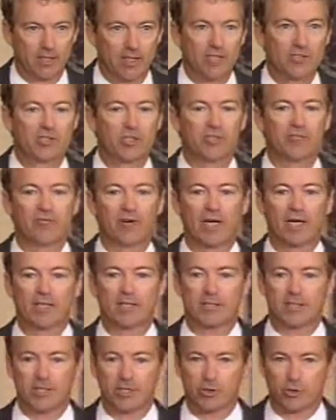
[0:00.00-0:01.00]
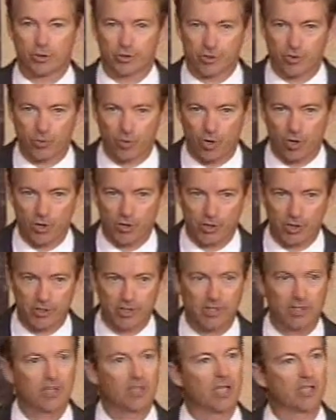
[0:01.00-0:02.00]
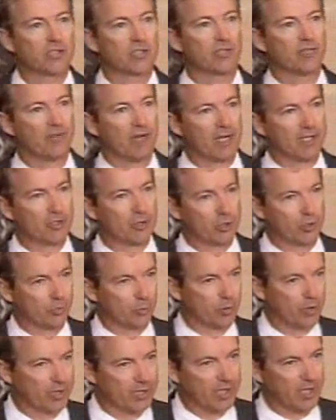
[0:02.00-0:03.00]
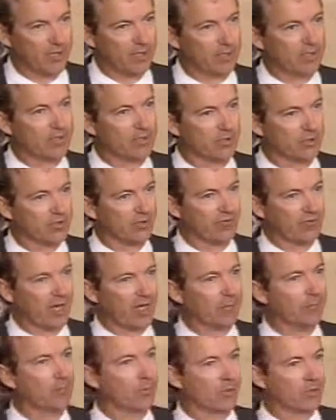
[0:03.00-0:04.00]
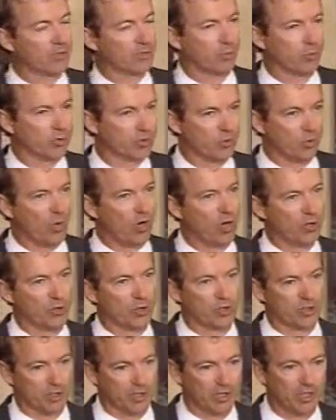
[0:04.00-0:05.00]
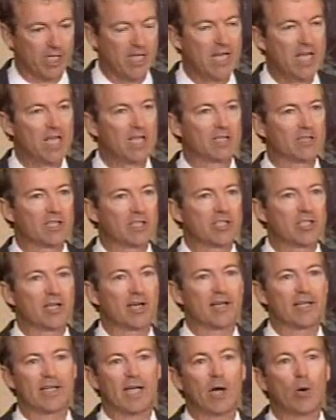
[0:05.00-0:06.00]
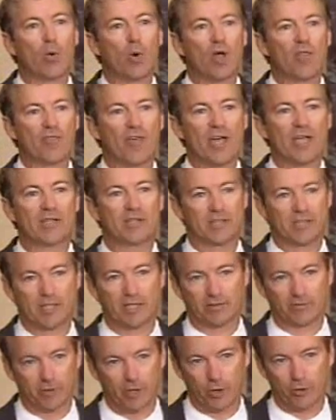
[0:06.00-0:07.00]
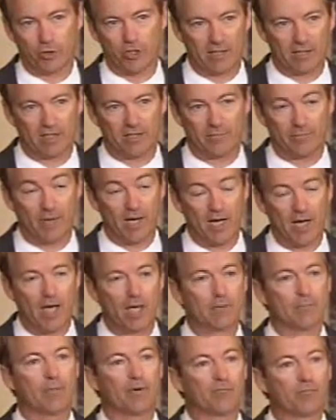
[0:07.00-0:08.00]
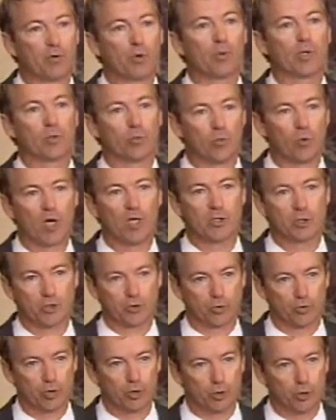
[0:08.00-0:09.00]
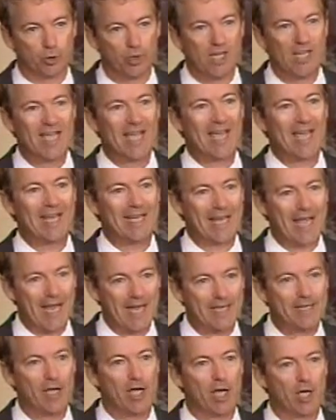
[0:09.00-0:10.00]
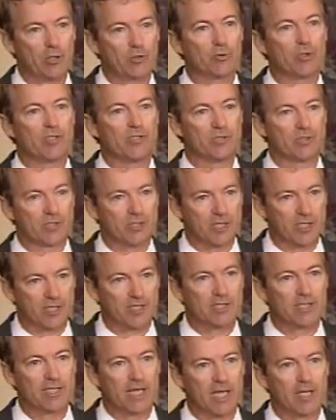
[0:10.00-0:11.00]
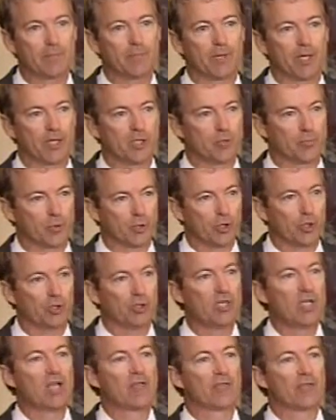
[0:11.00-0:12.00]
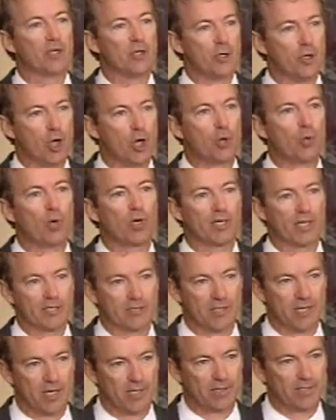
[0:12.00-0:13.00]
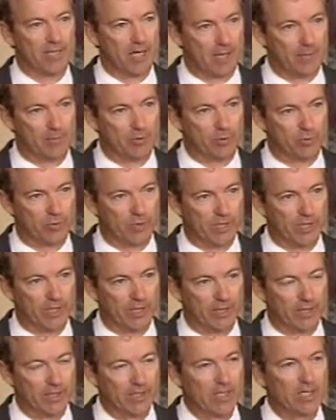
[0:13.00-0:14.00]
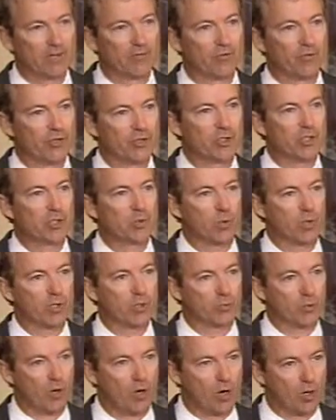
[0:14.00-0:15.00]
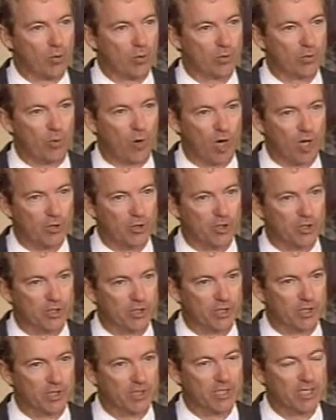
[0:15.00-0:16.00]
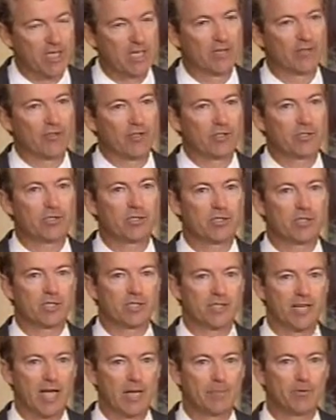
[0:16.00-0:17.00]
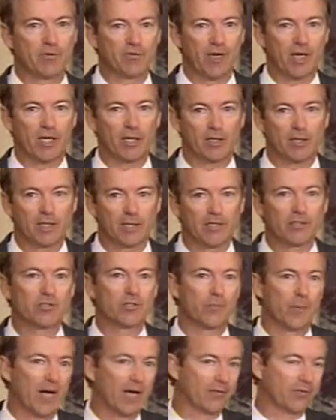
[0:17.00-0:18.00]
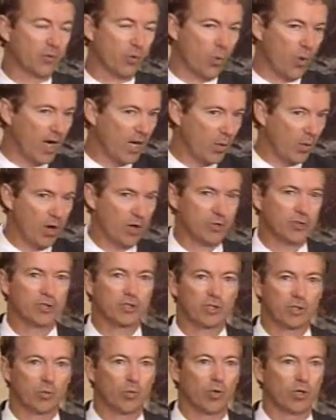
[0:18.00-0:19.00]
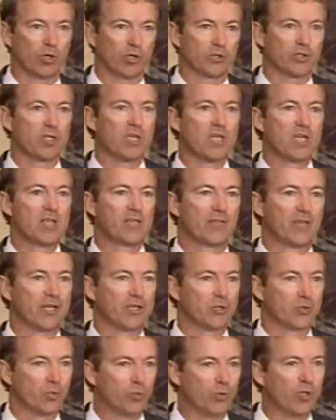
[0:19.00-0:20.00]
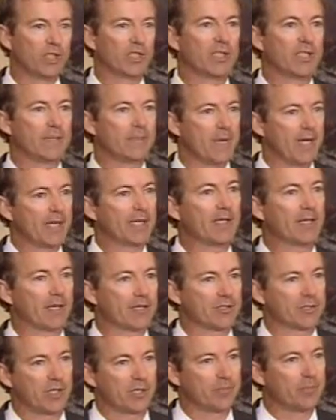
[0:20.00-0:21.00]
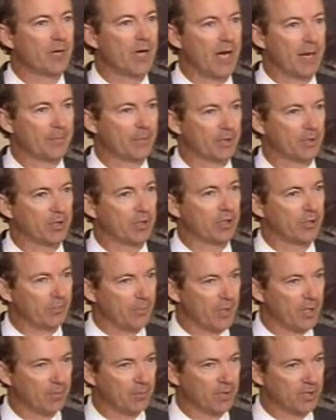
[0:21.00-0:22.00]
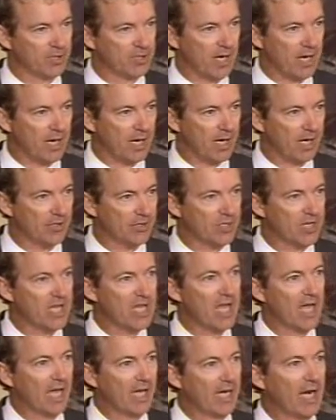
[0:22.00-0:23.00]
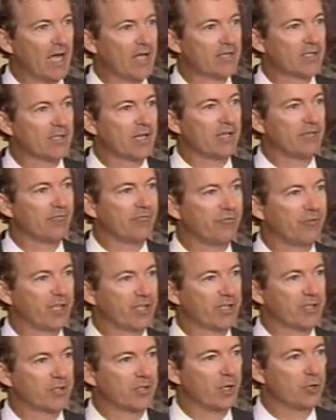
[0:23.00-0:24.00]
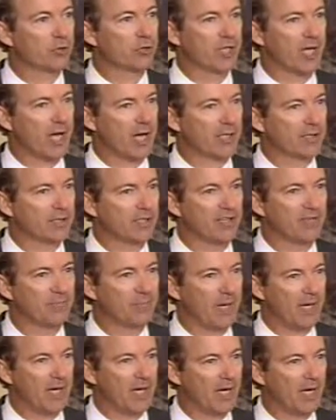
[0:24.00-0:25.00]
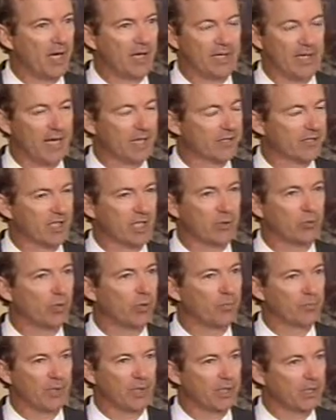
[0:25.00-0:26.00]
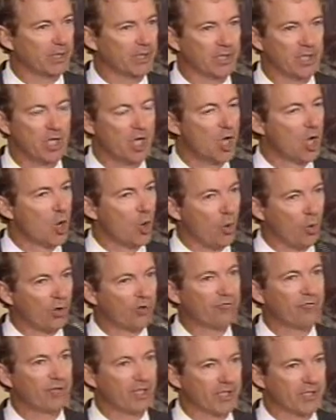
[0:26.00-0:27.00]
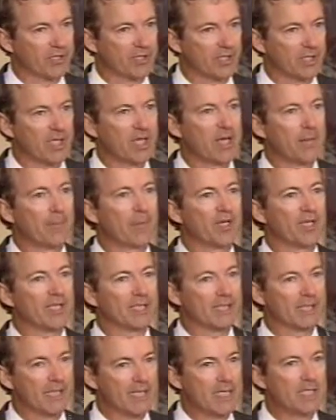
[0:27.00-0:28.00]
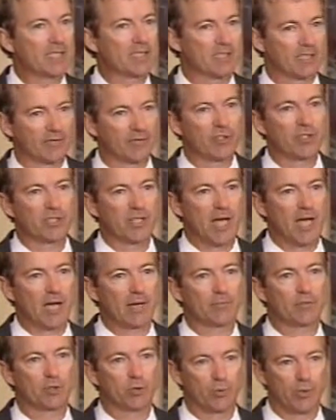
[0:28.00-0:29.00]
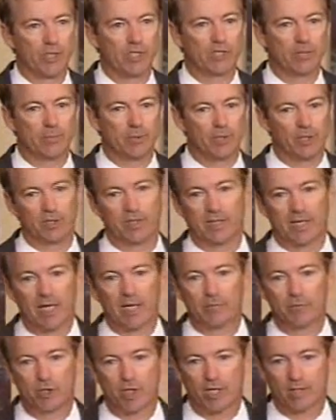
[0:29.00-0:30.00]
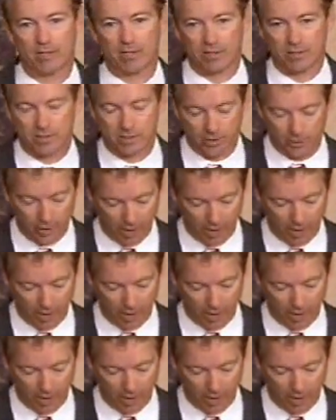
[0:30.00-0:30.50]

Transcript: Let's invite teachers to Washington. Let's invite superintendents. Let's invite principals to Washington. Let's find out what they think of No Child Left Behind before we rush through an 868-page bill that no one has had time to read. This is what's wrong with Washington. This is the type of arrogance about the way Washington works that is really making us unpopular in the public's eyes. And I say fix No Child Left Behind. I say repeal it or fix it, but at least give us time to read the bill, and I object to this